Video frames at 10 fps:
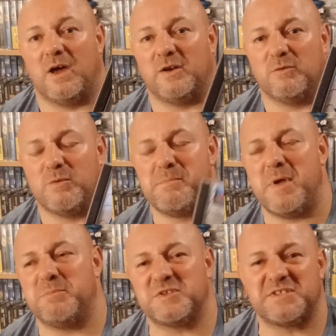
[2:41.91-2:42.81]
And I
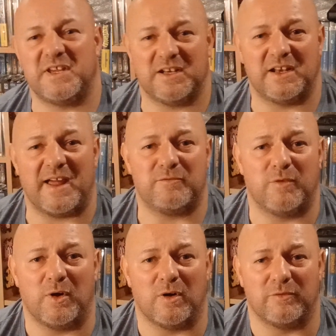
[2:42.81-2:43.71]
remember seeing an
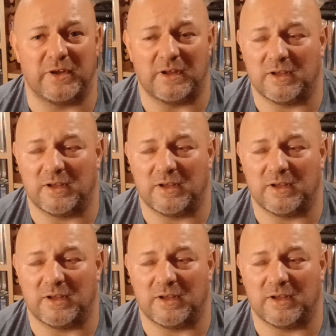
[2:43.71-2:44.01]
advert of it,